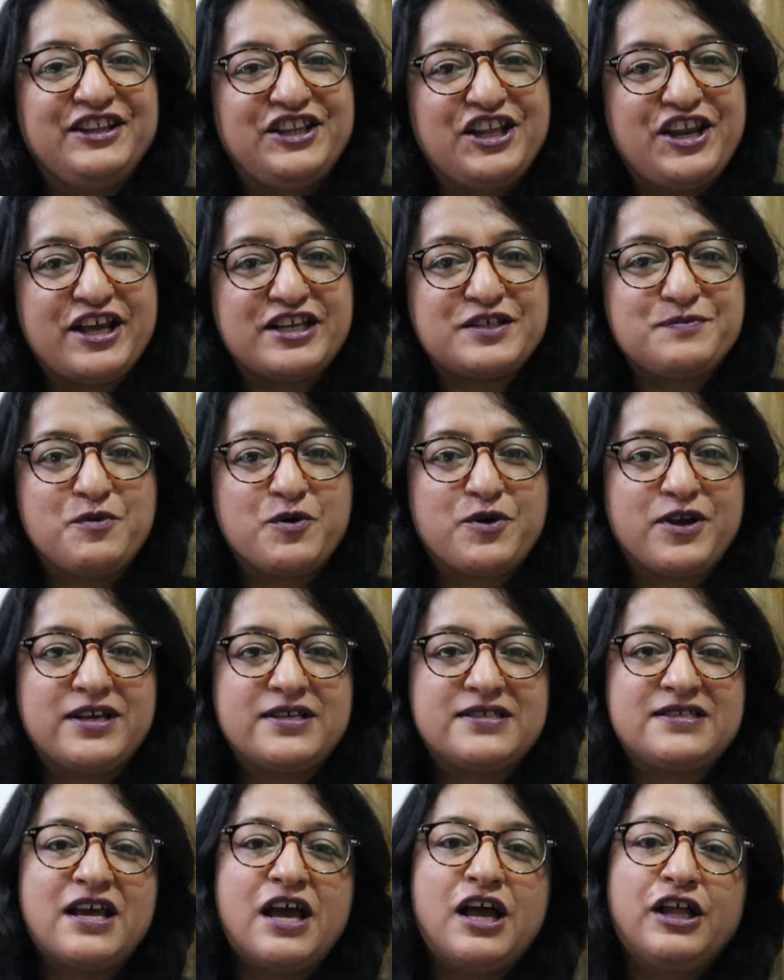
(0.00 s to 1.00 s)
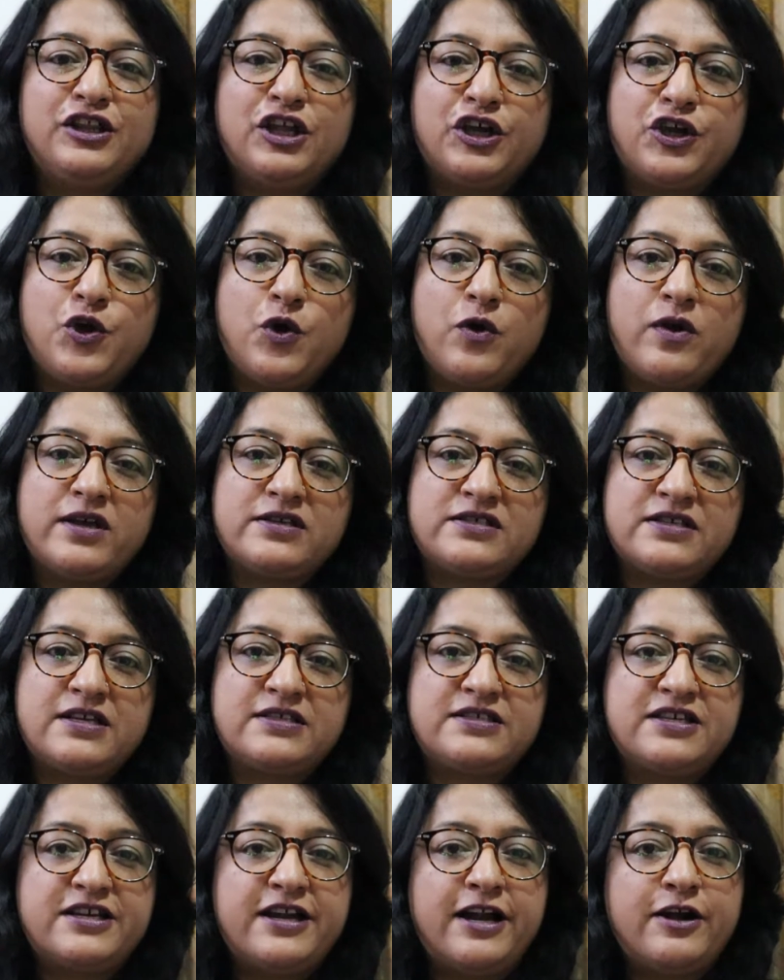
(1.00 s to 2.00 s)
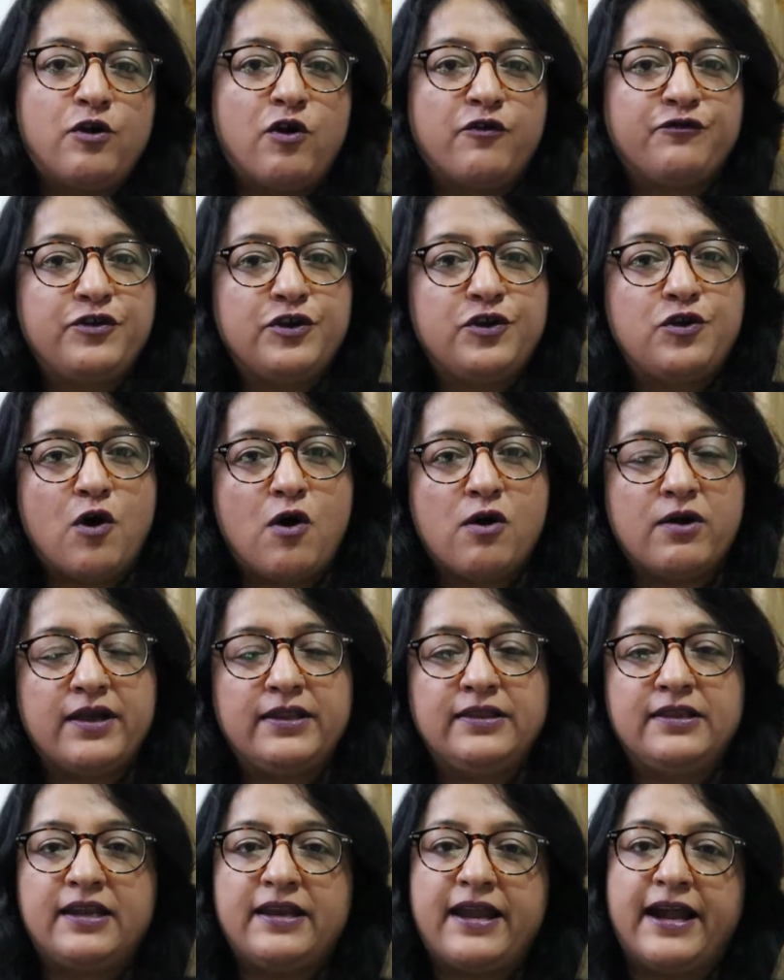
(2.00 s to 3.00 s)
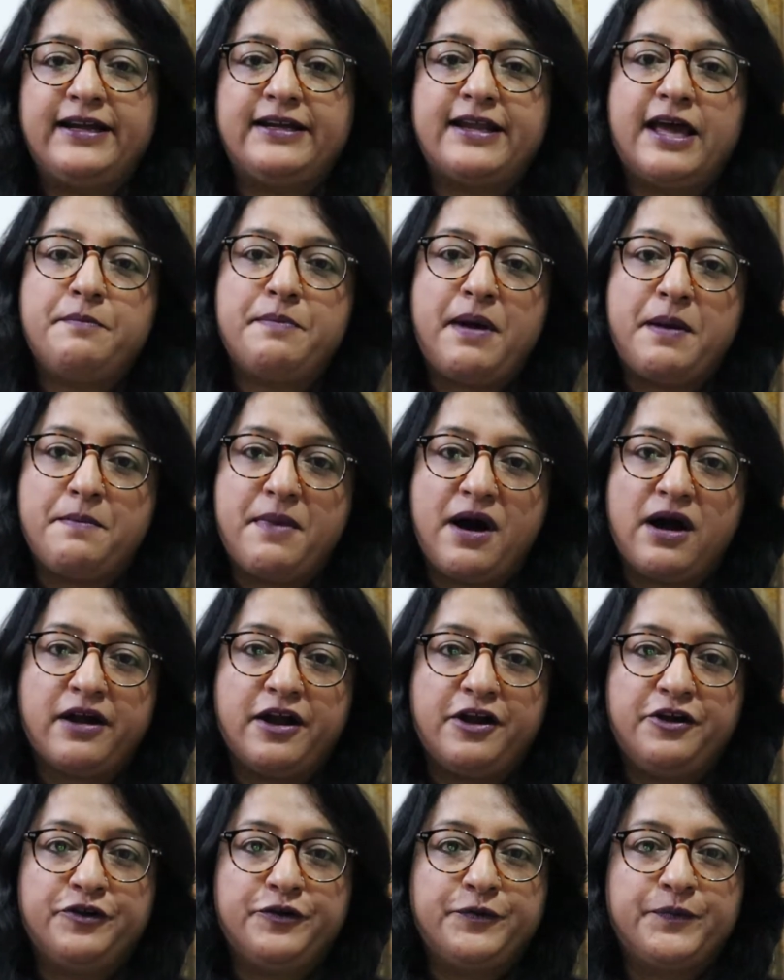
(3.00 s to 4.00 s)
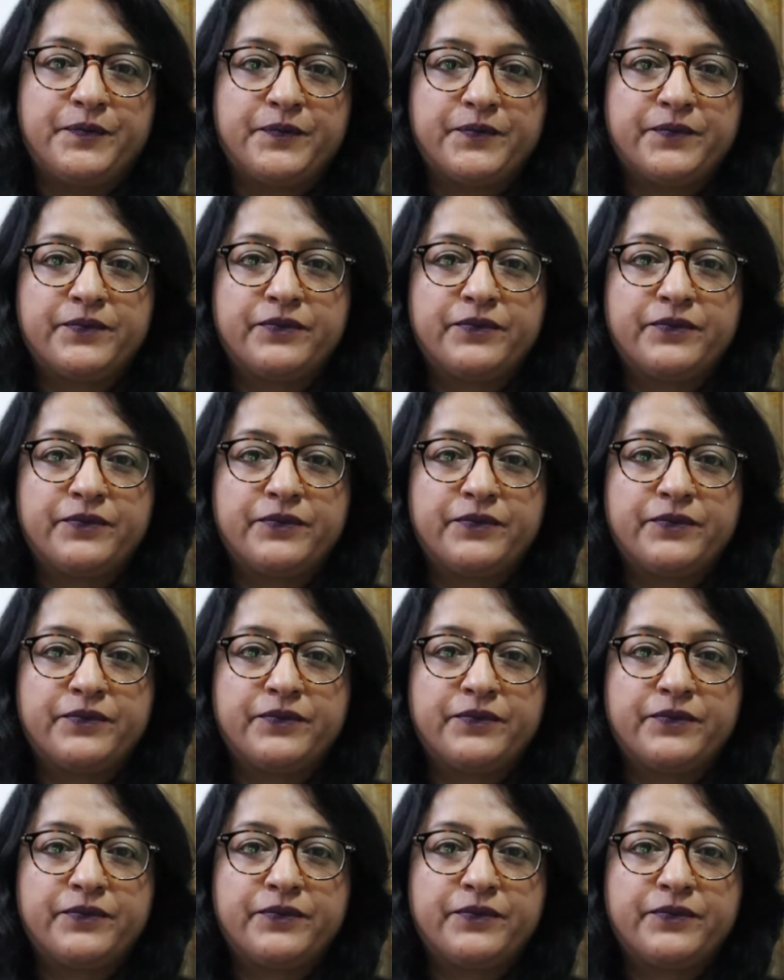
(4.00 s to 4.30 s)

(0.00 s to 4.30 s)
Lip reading: The next book is The Curious Incident of the Dog in the Nighttime by Mark Haddon.